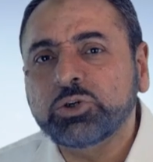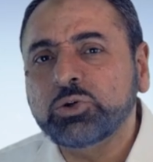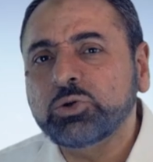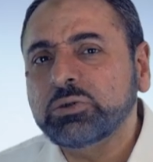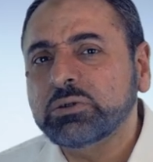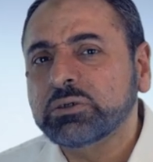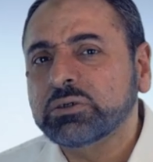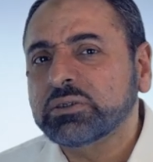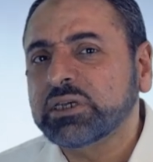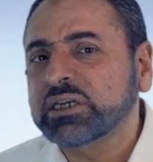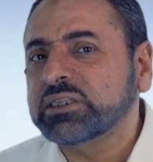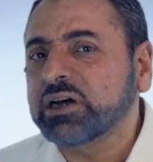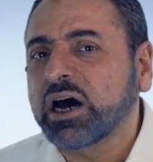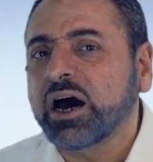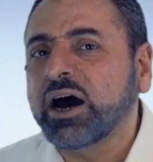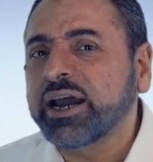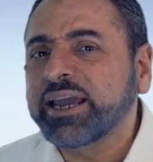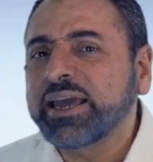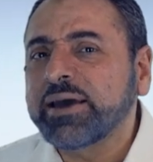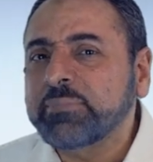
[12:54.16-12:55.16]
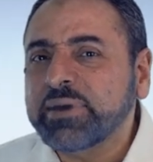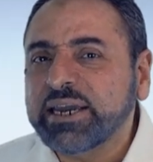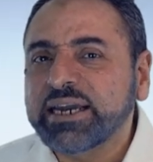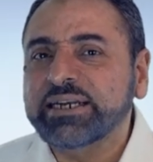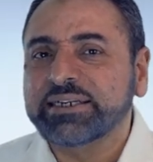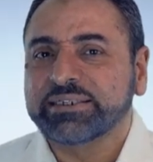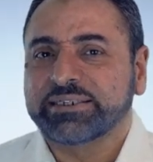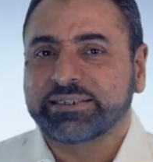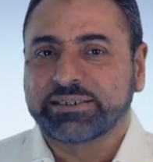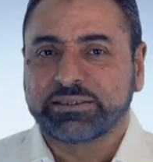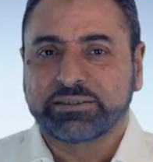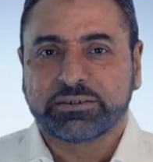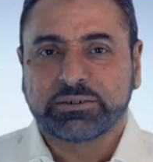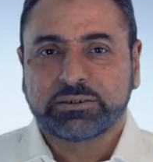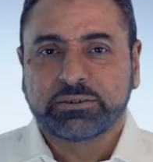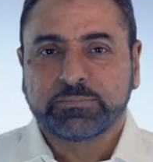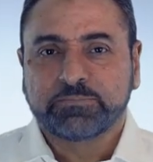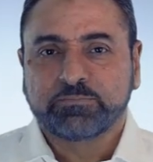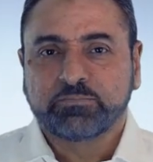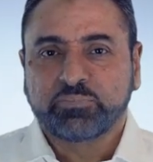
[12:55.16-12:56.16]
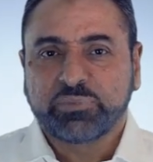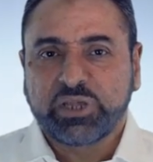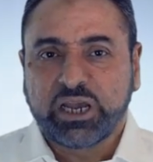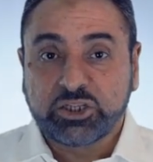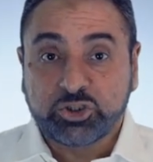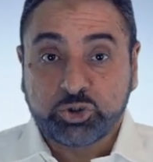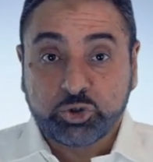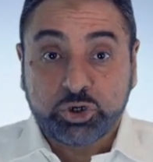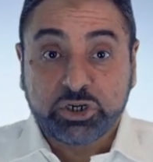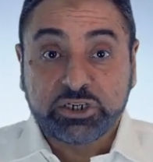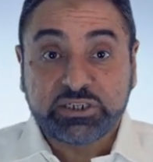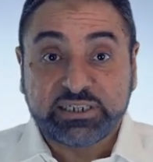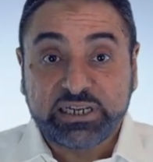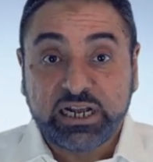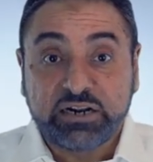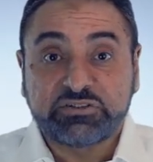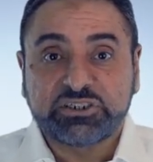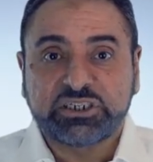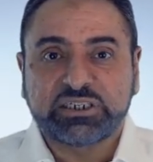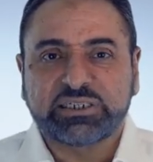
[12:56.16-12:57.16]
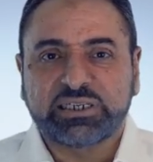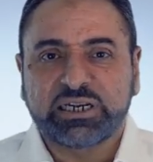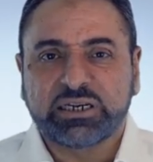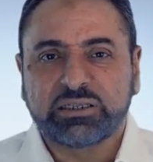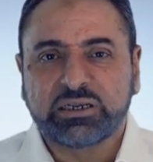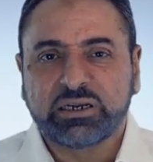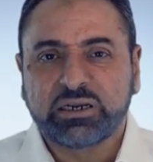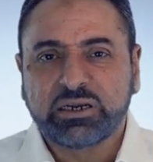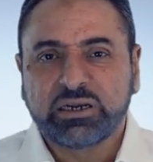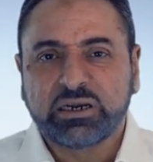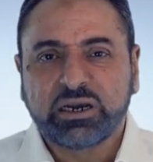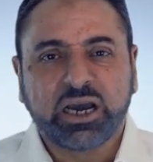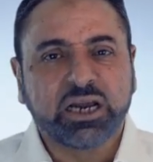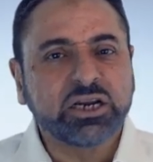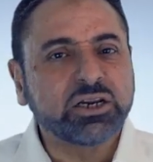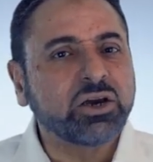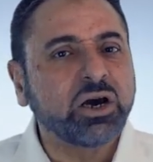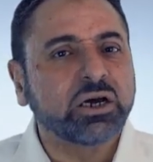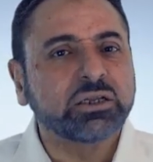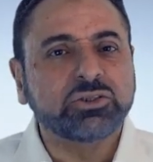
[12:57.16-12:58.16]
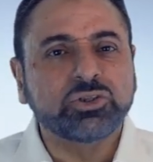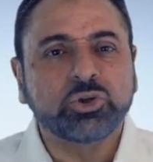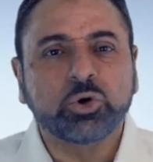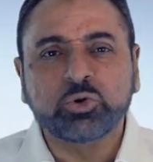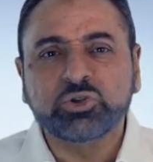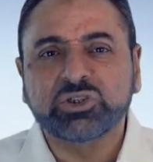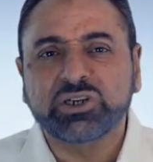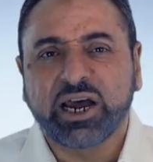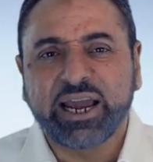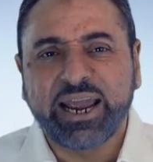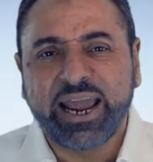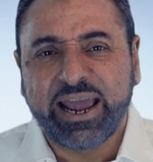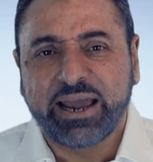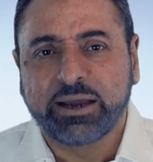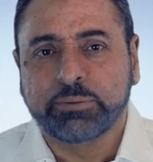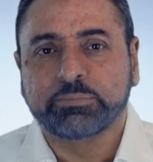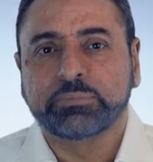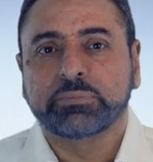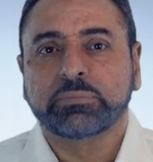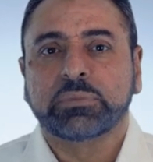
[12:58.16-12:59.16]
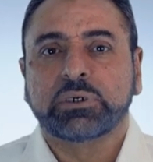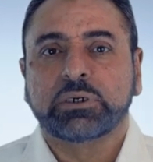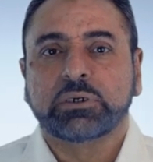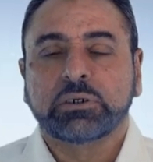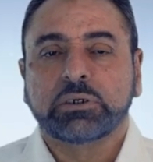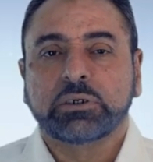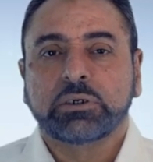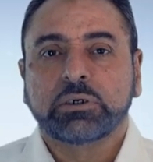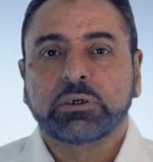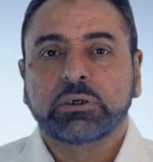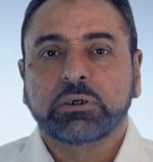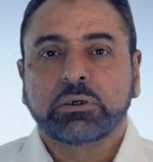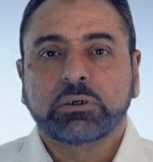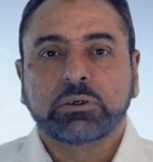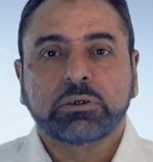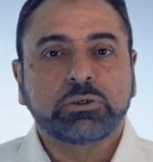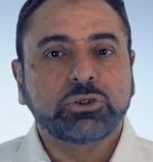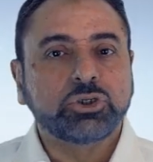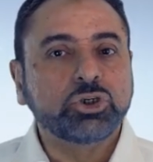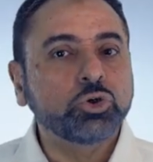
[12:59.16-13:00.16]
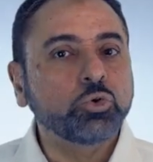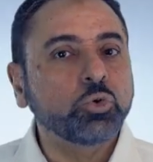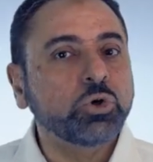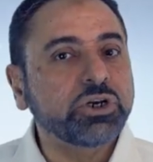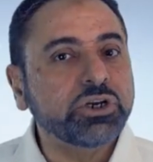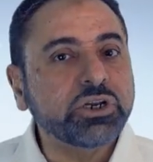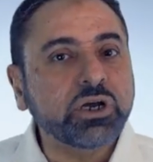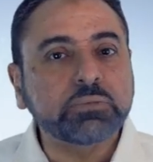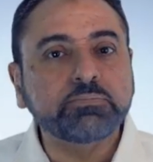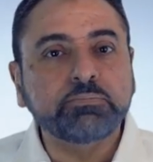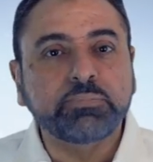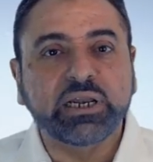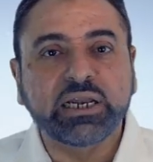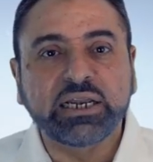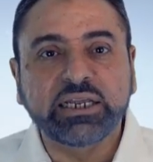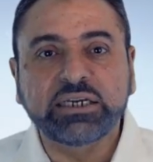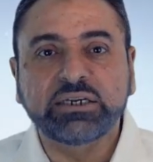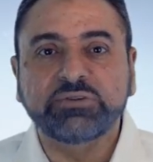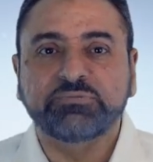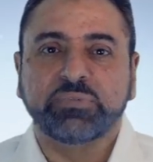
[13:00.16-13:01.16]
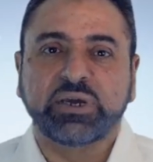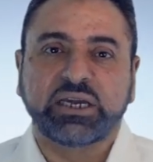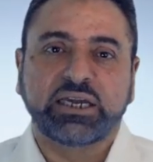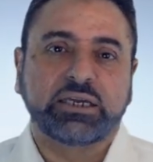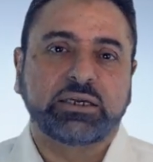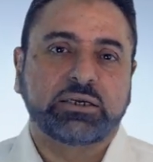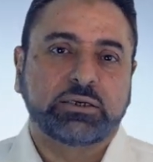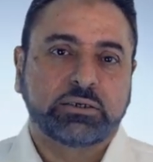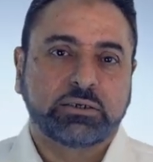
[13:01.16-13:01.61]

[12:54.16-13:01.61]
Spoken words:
you that I am innocent," and to herself she said, "and God knows I am, you will not believe me.